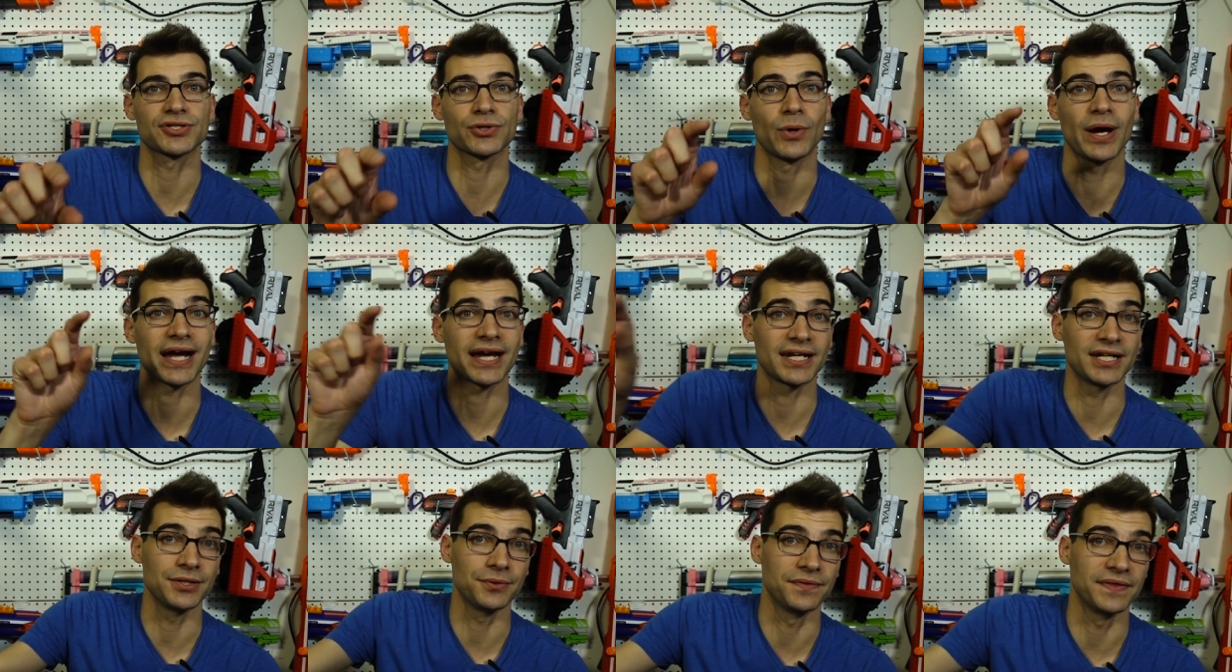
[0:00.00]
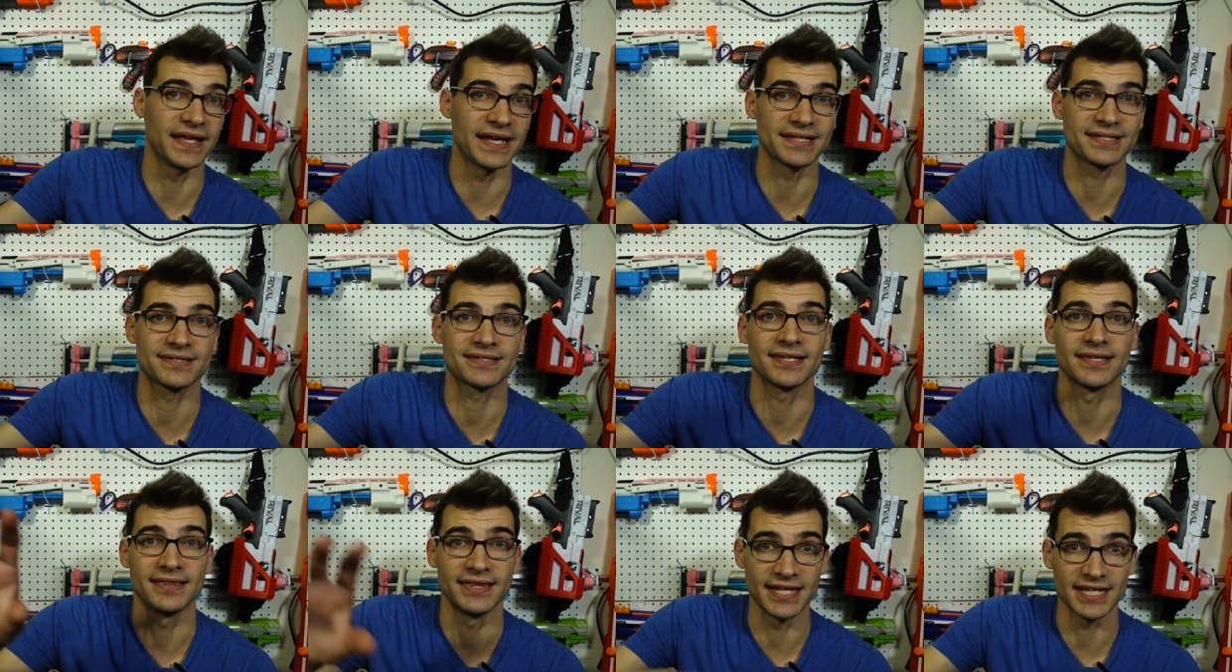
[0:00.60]
so I can do this
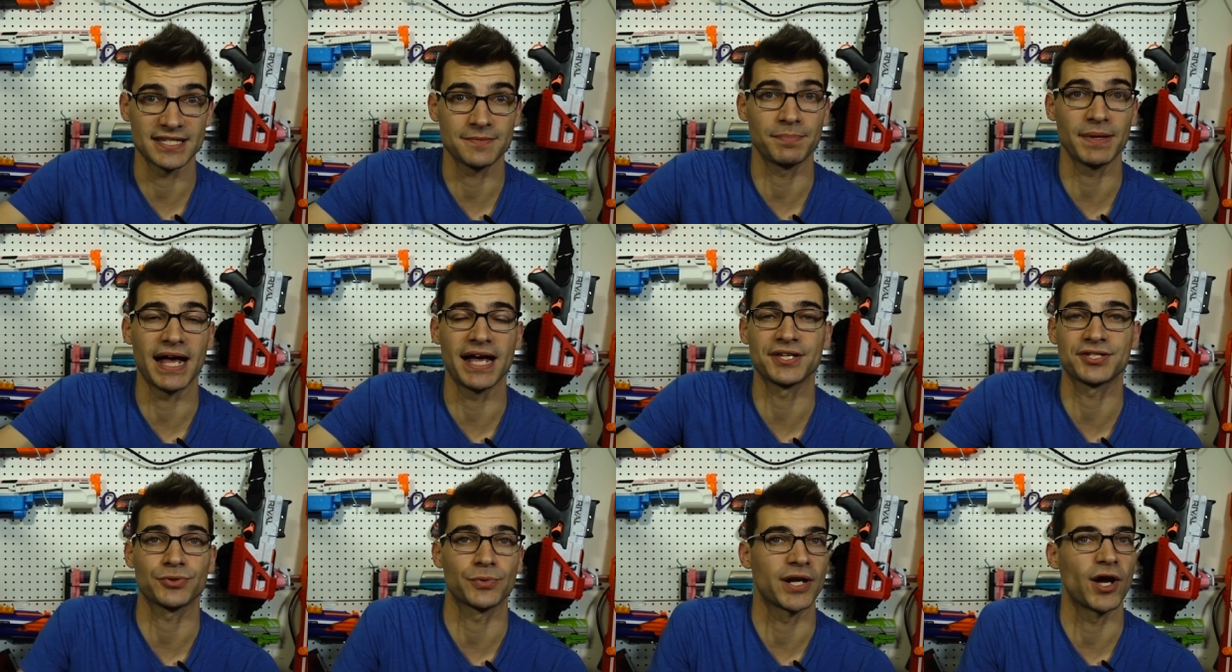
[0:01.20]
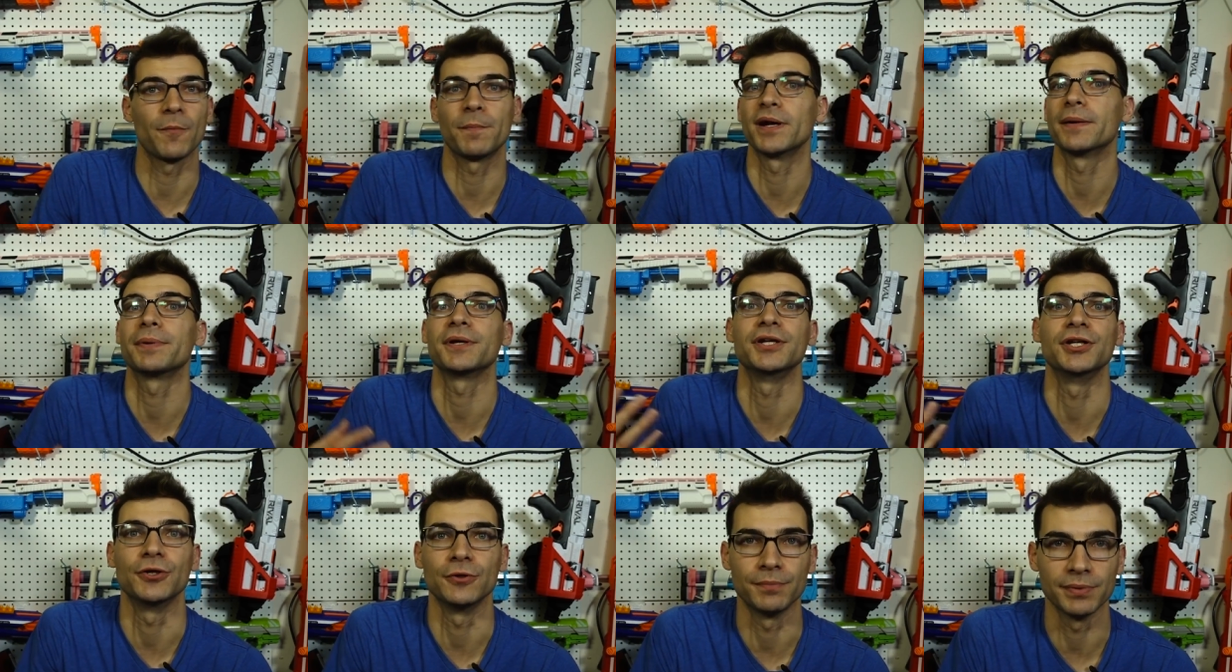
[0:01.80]
to this blaster when I open up
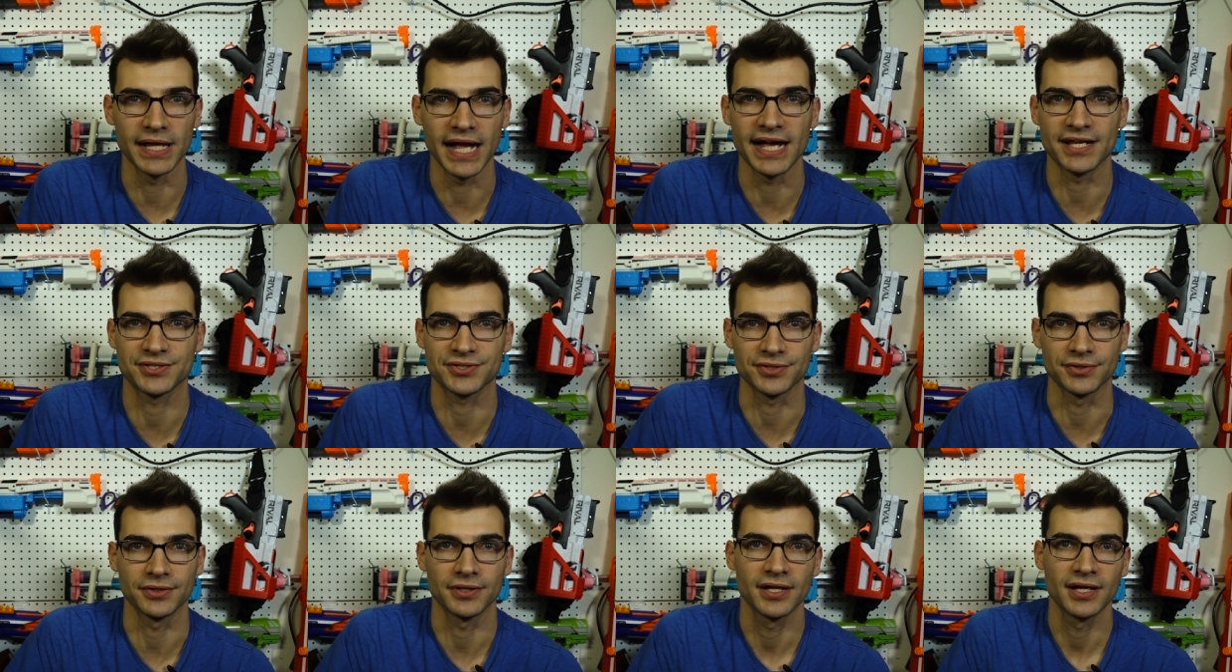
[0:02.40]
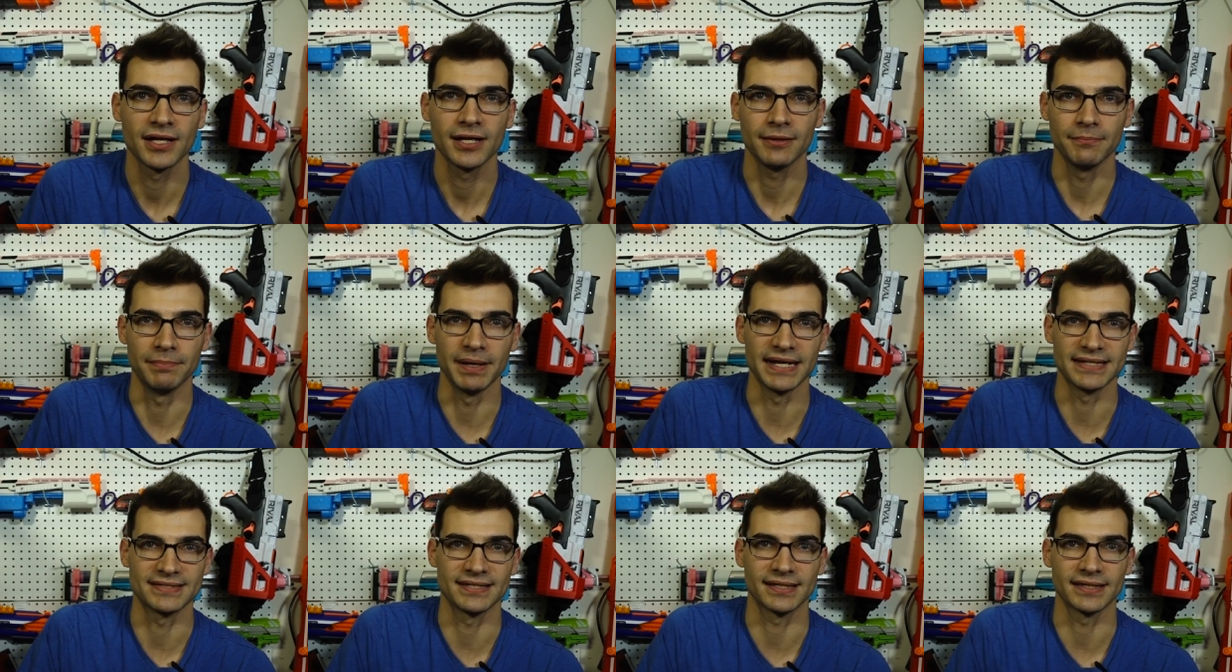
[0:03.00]
a new blaster,
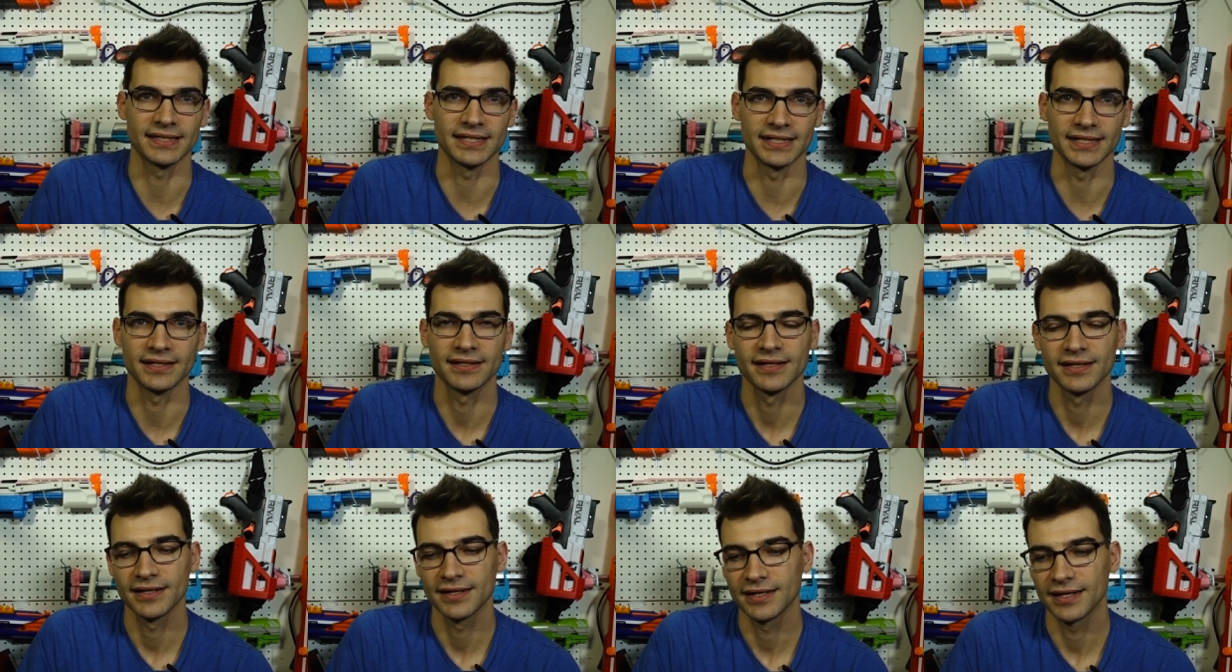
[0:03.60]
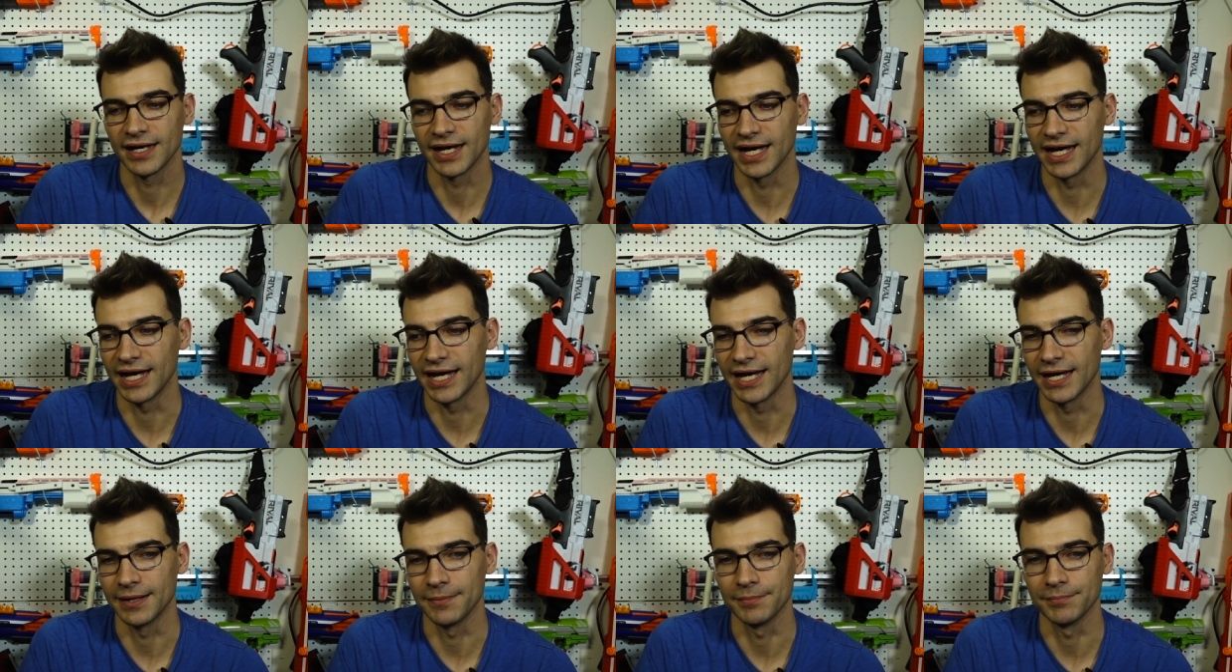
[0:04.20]
basically,
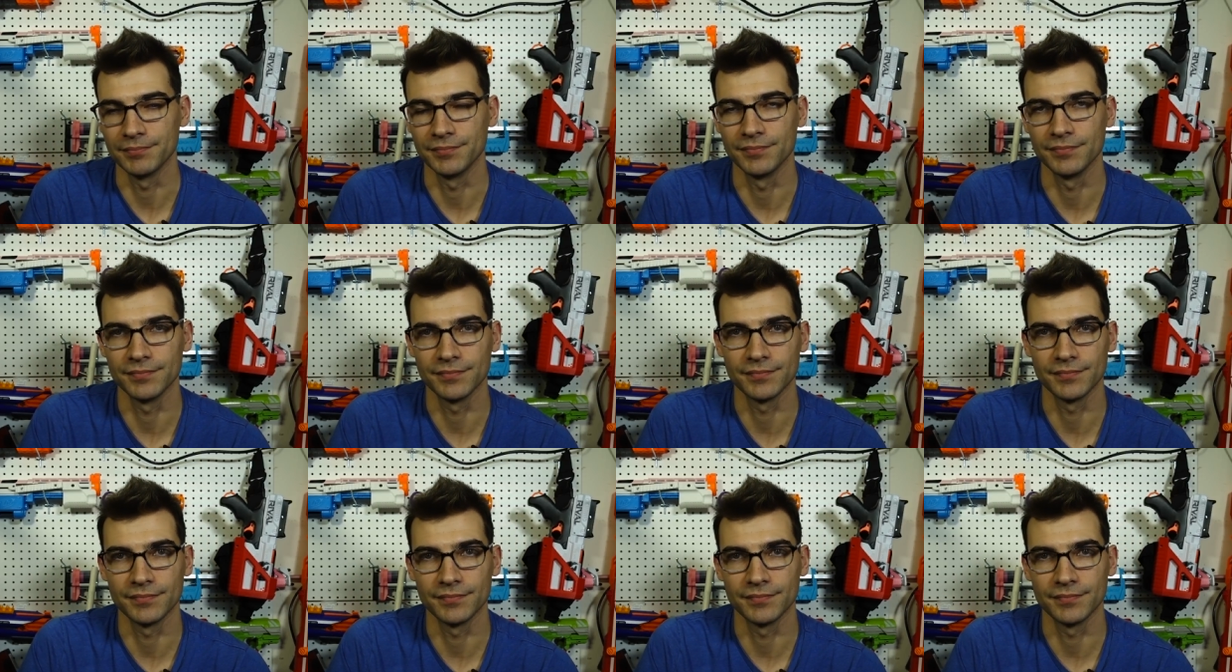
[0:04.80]
um,